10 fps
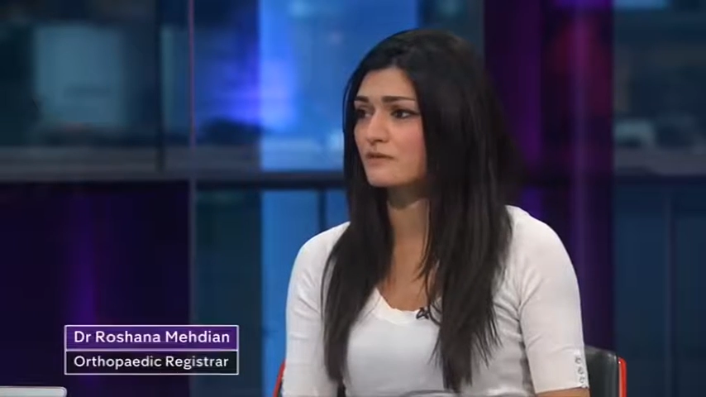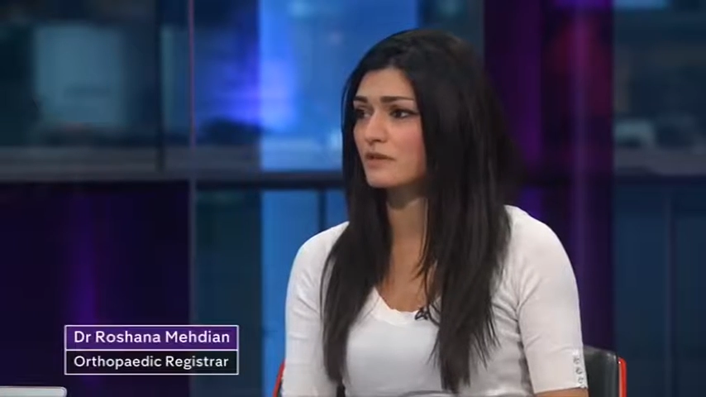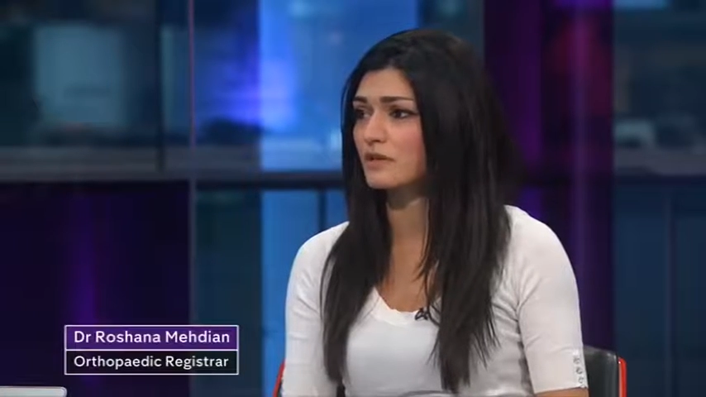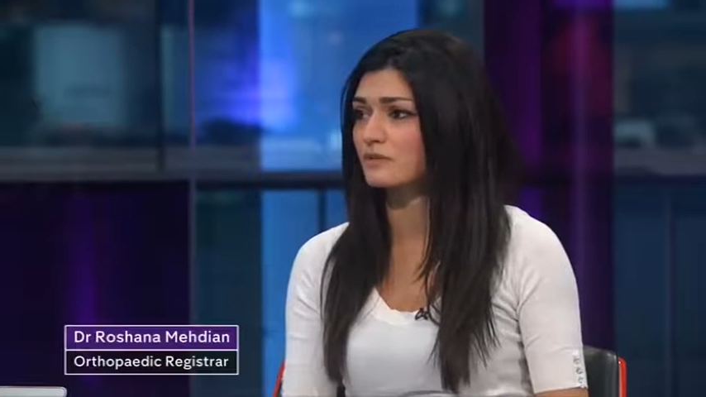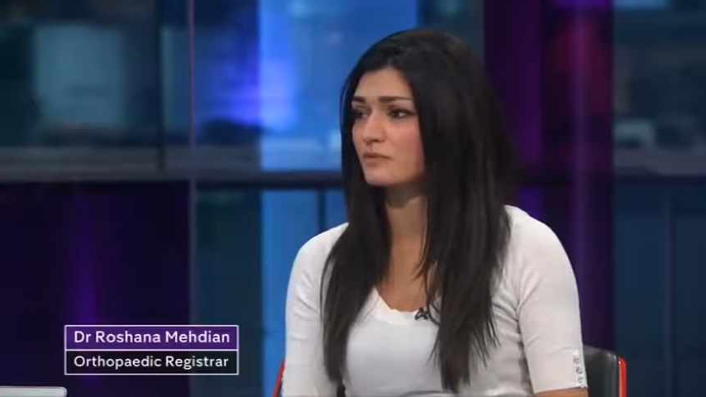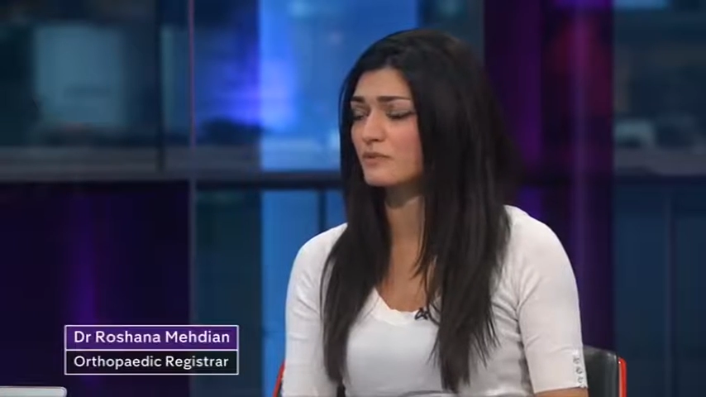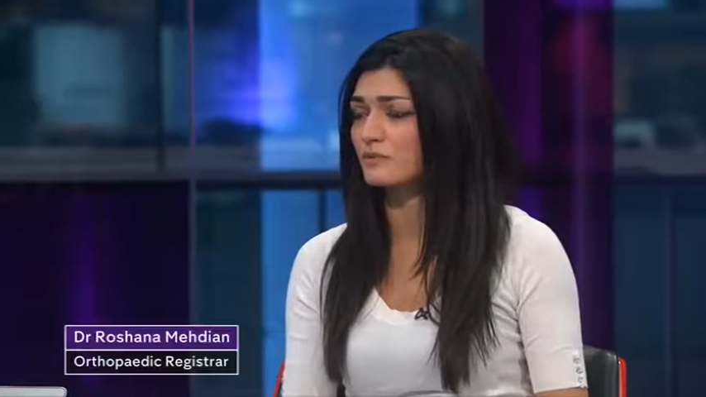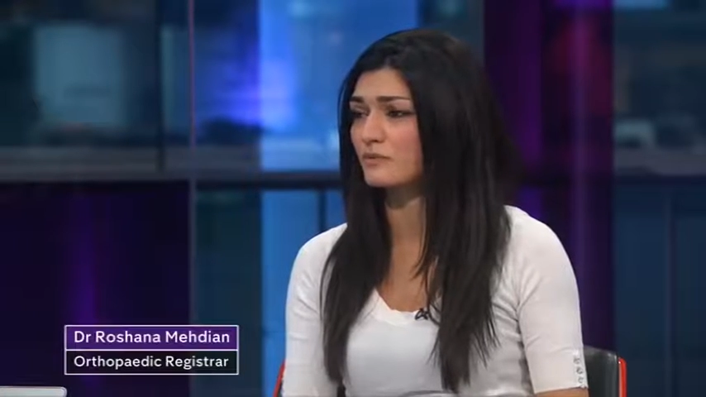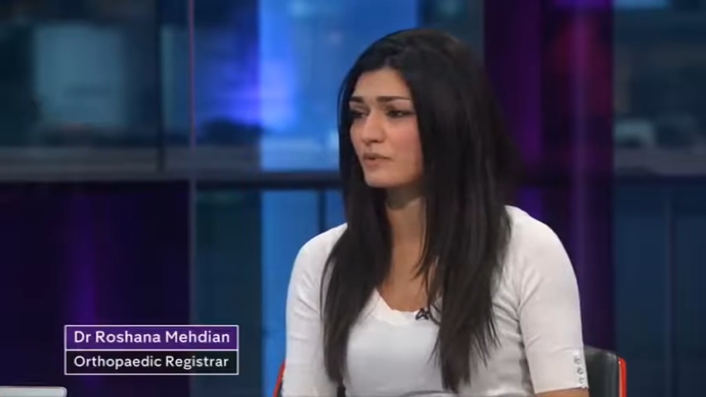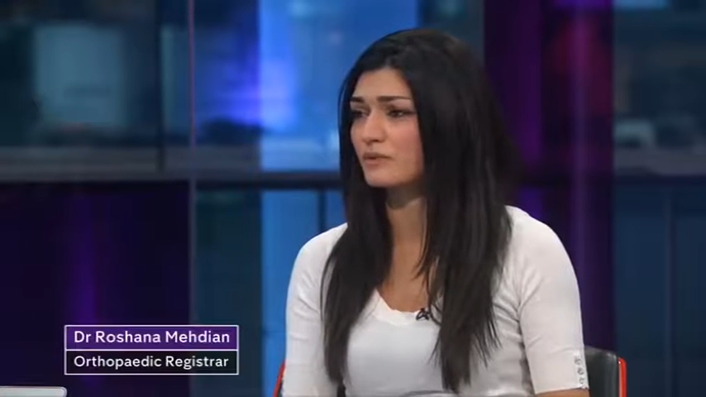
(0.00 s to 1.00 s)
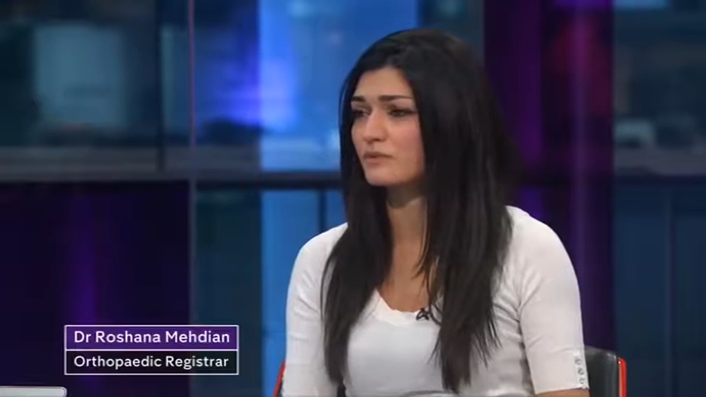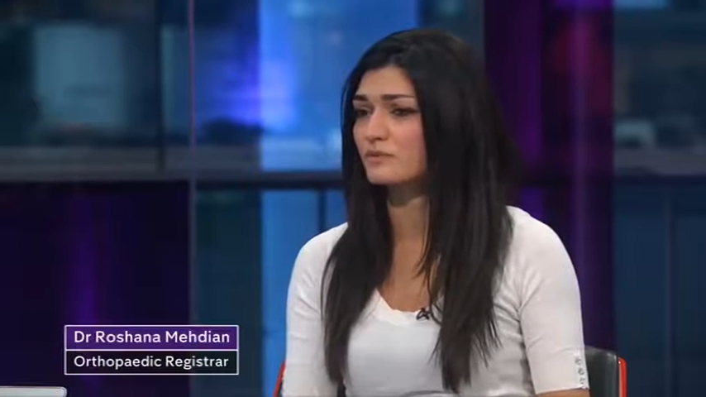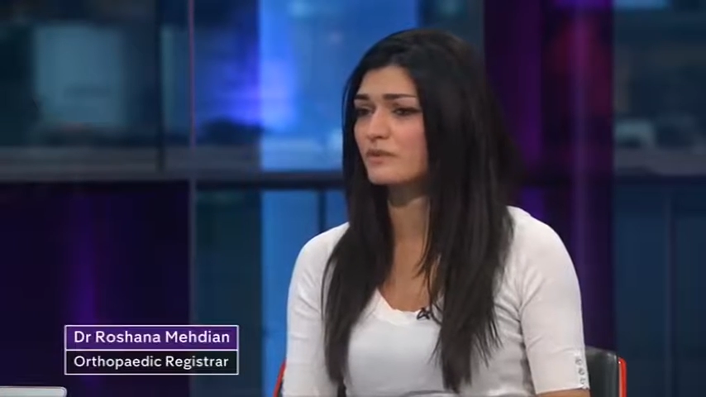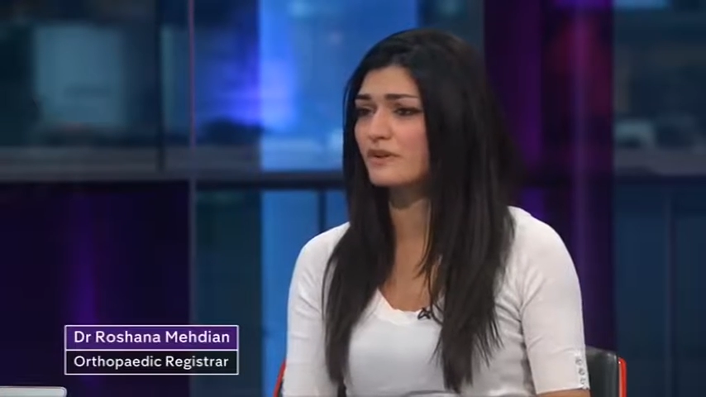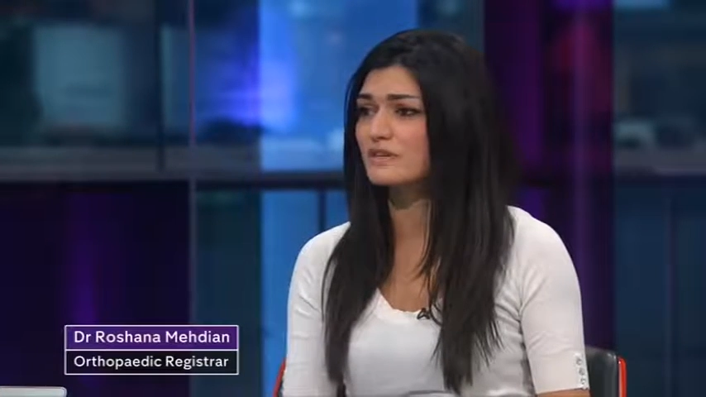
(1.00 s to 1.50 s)
regrettable and
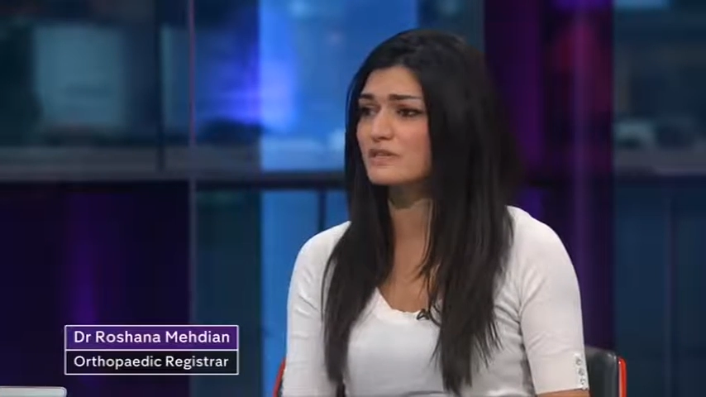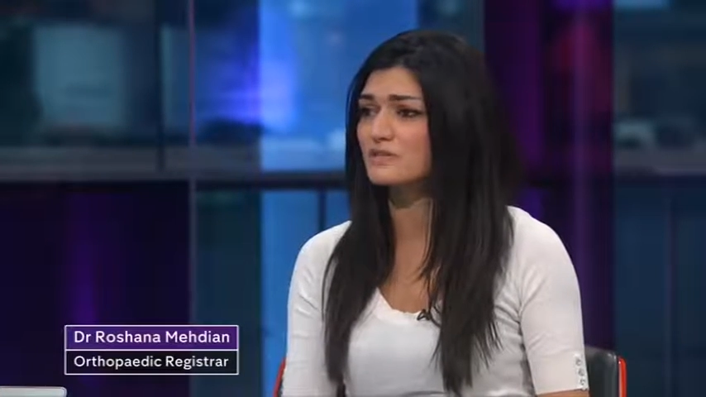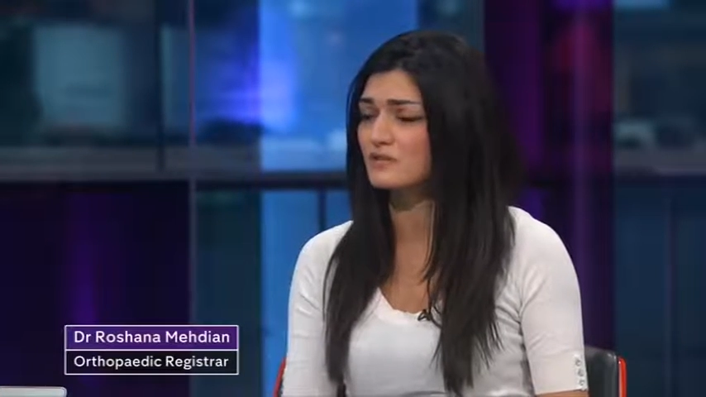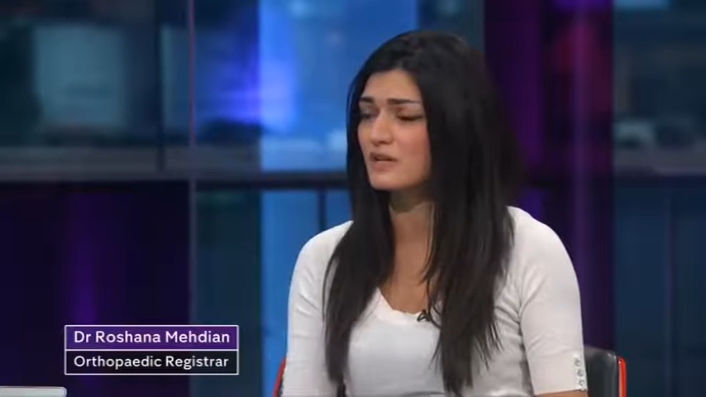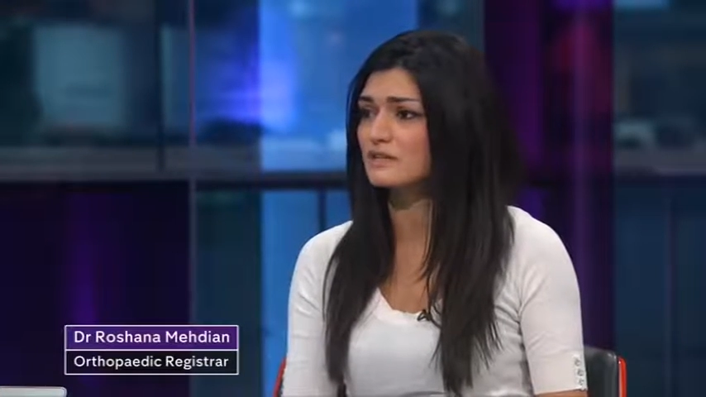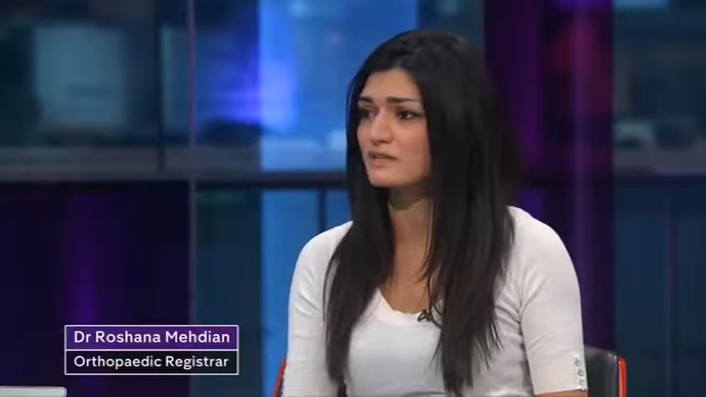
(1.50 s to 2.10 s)
we're very distressed